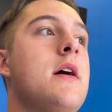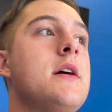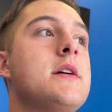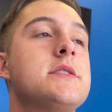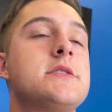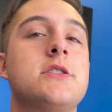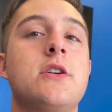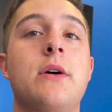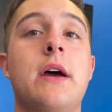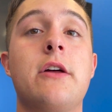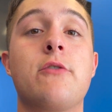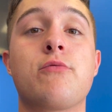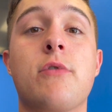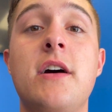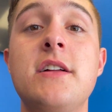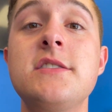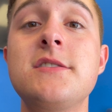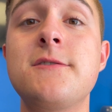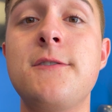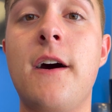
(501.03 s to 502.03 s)
So it
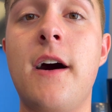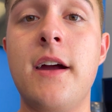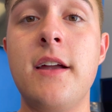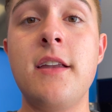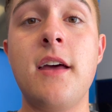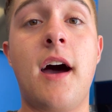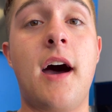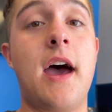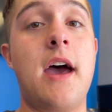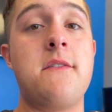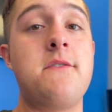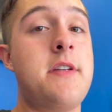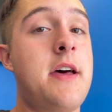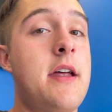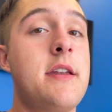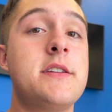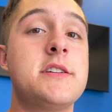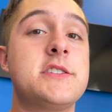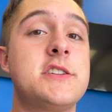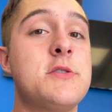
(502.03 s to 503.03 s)
runs fine. I haven't
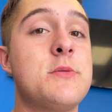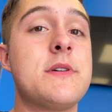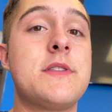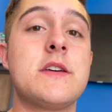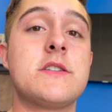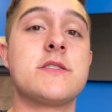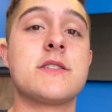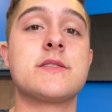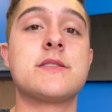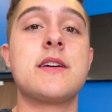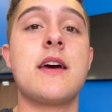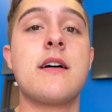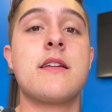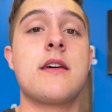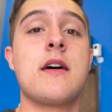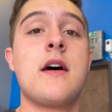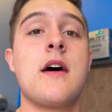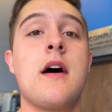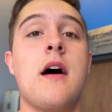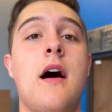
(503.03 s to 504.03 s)
had an issue with it just yet.
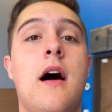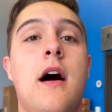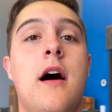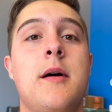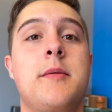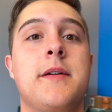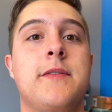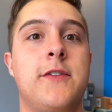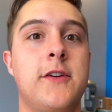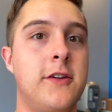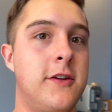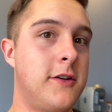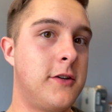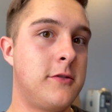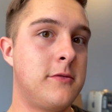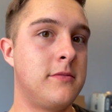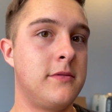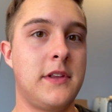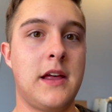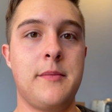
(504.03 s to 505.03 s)
Um, if you do,
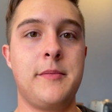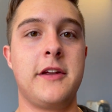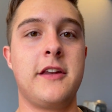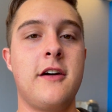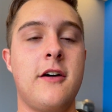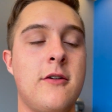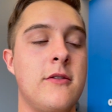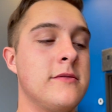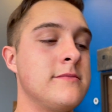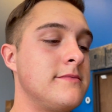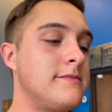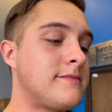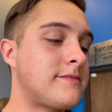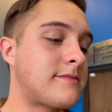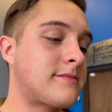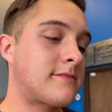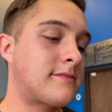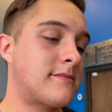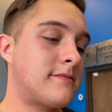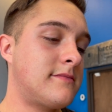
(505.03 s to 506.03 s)
let me know,
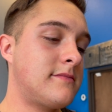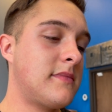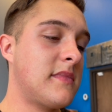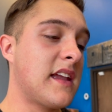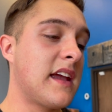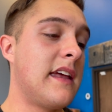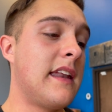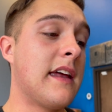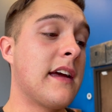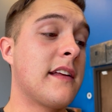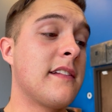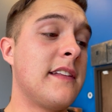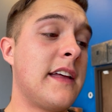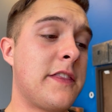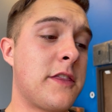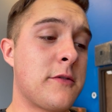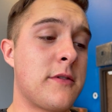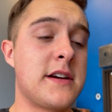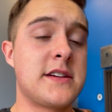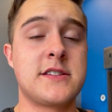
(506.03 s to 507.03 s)
and I can
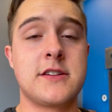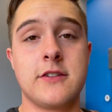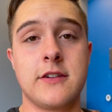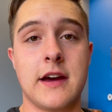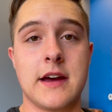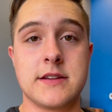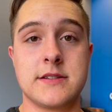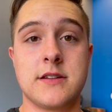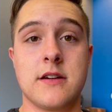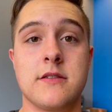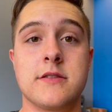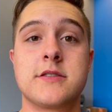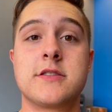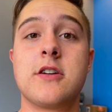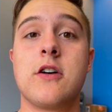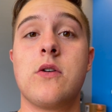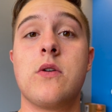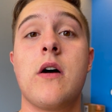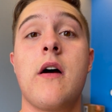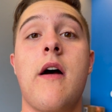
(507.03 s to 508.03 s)
let the rest of you guys know.
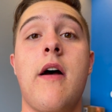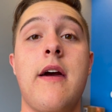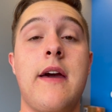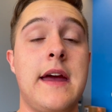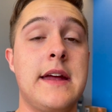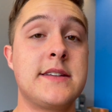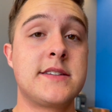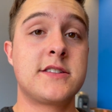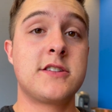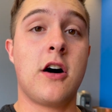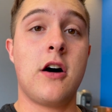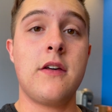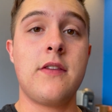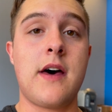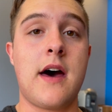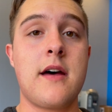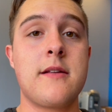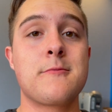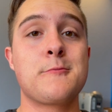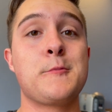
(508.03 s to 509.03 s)
So install
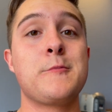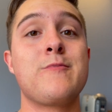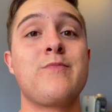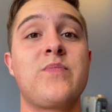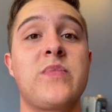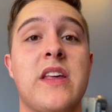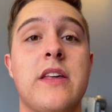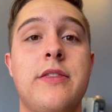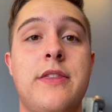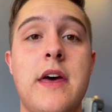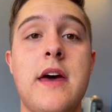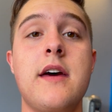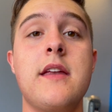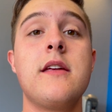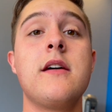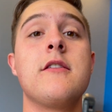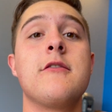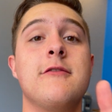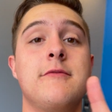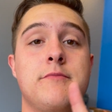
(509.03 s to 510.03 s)
that.
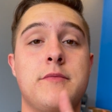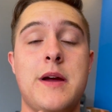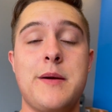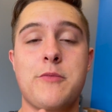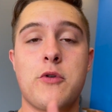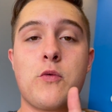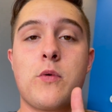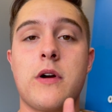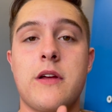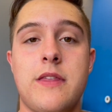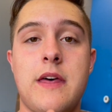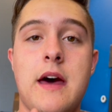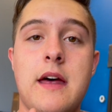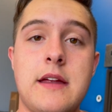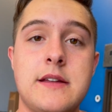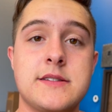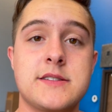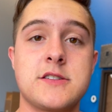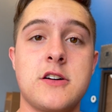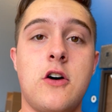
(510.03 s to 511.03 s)
Then remember where that
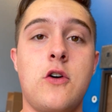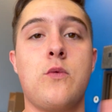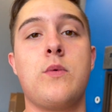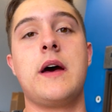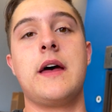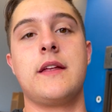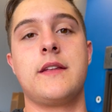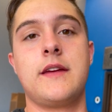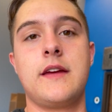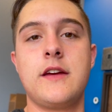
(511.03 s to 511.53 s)
install went.